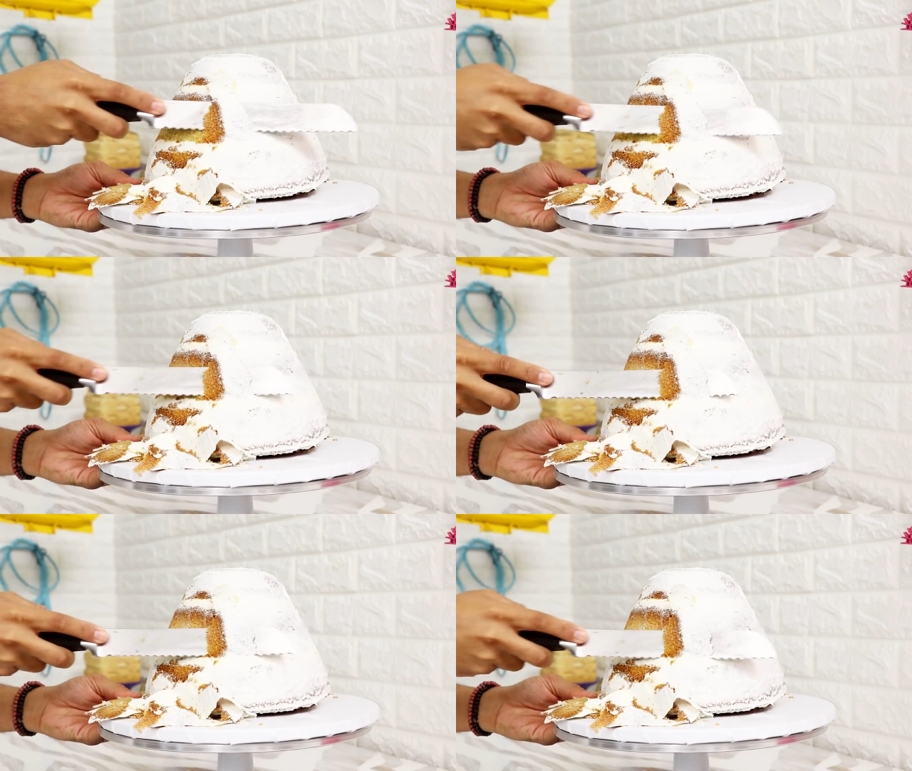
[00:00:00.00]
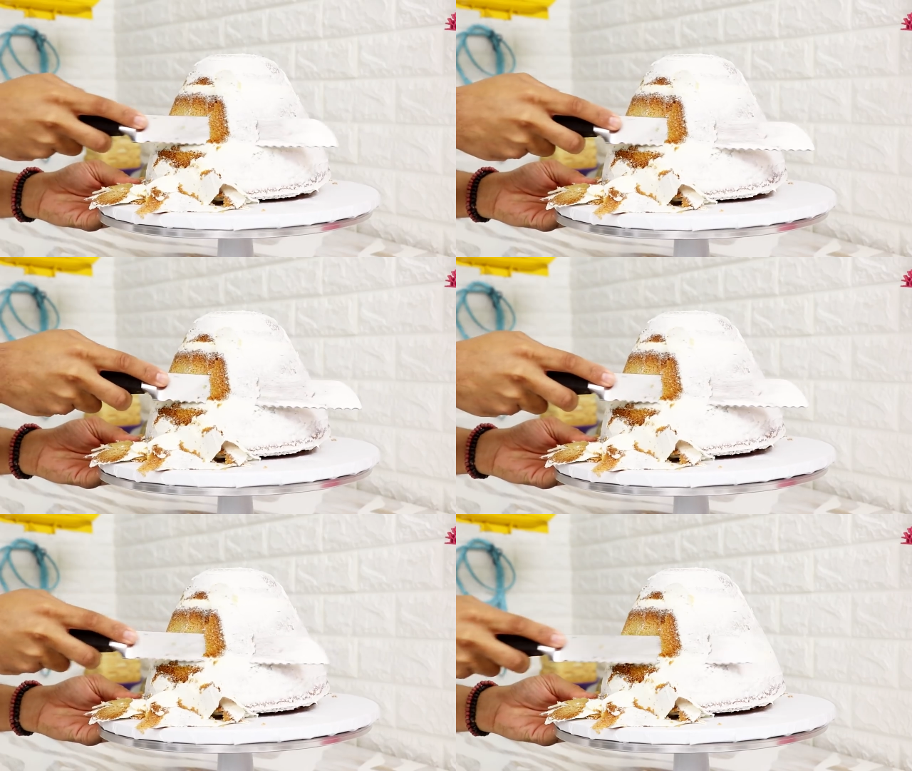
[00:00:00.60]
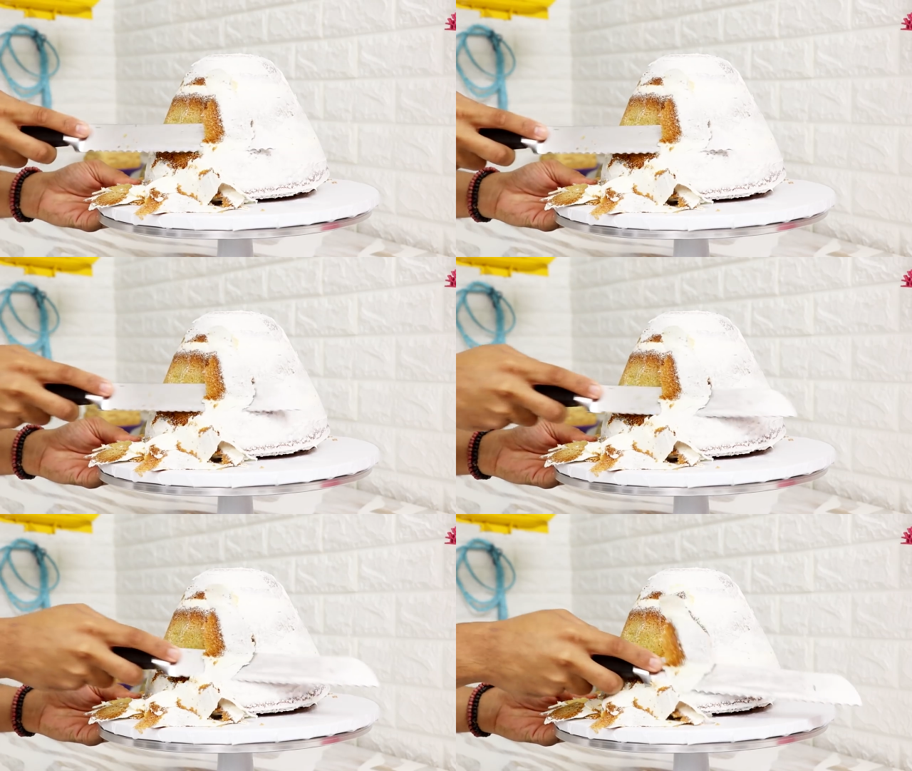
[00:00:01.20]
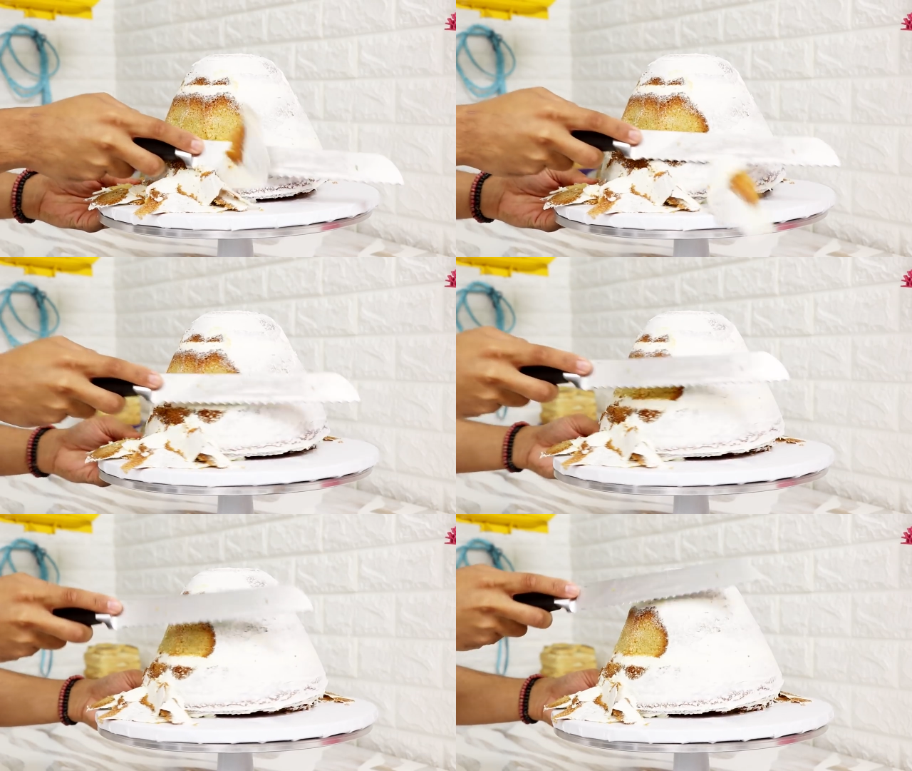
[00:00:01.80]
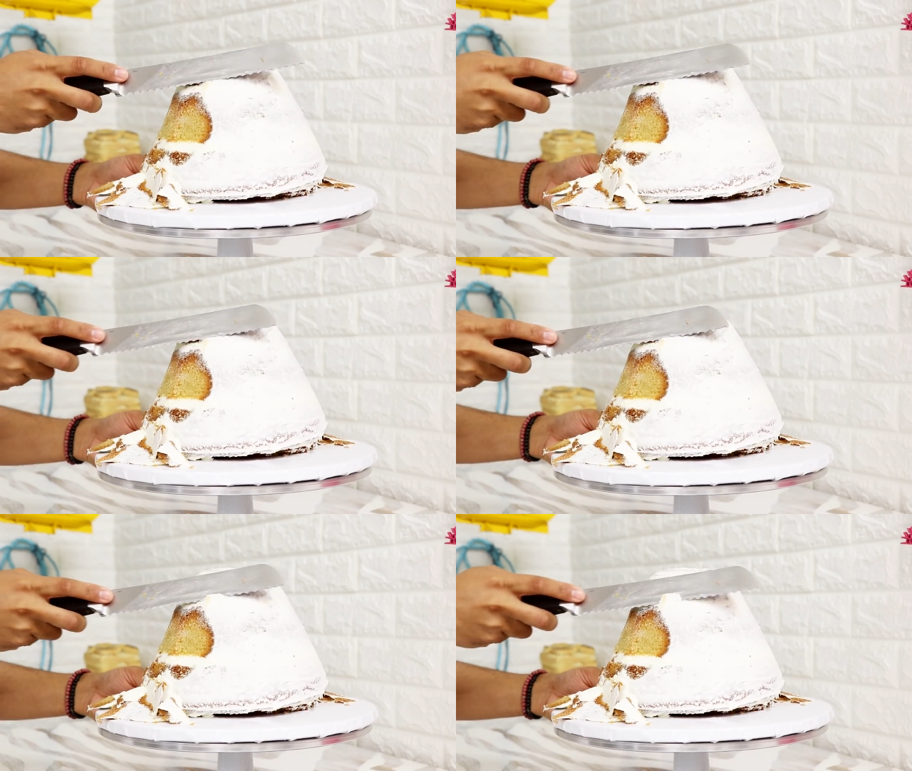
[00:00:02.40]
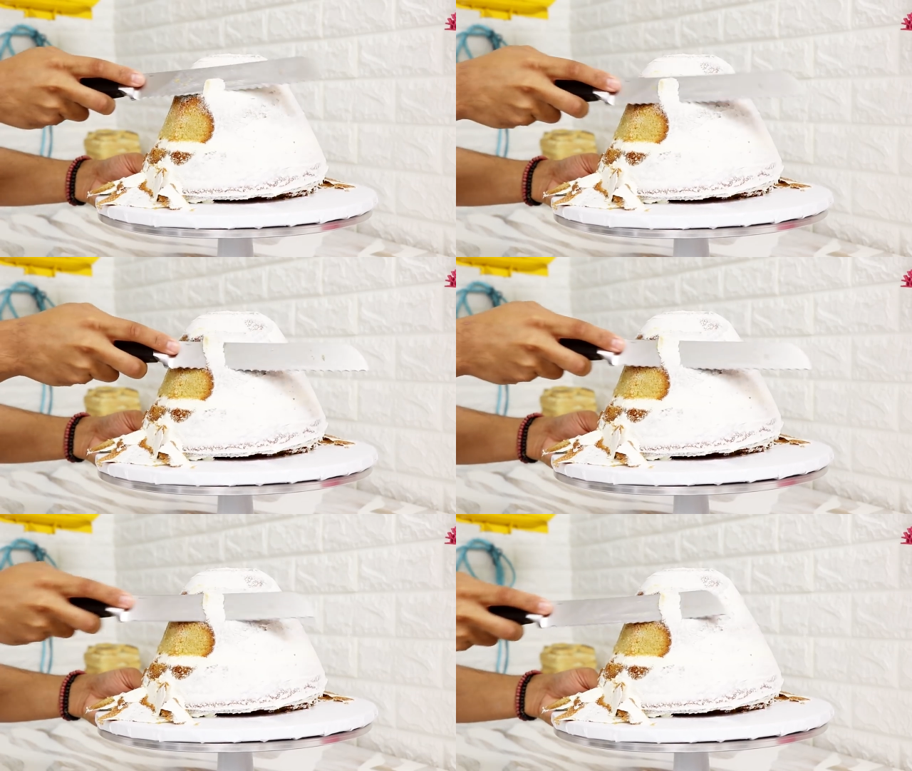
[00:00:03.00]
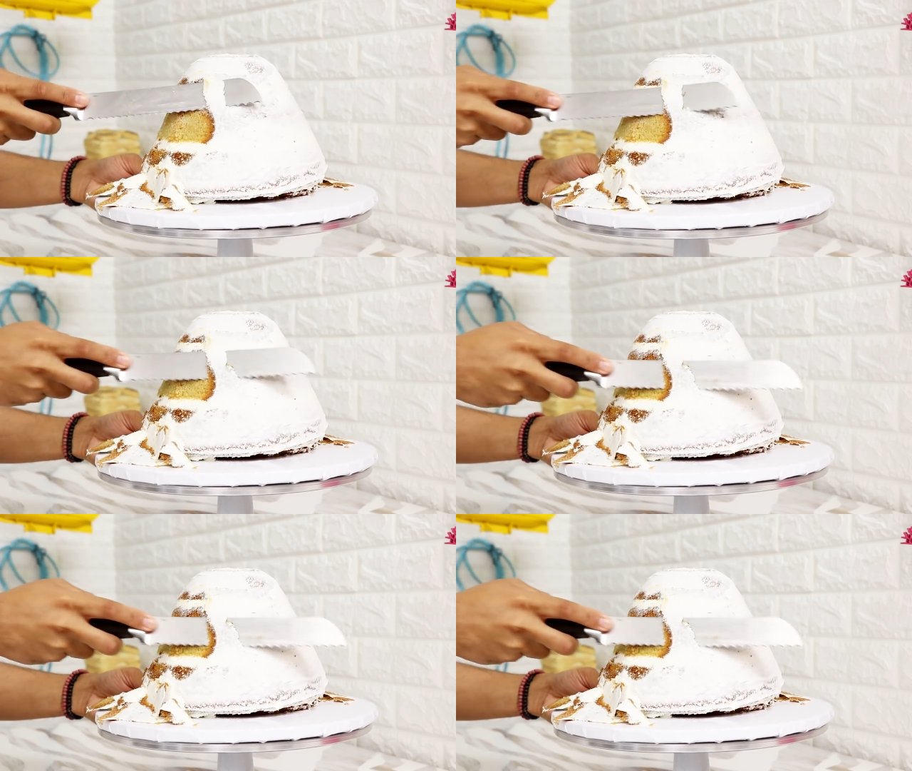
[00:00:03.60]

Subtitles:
[unreadable: no face in view]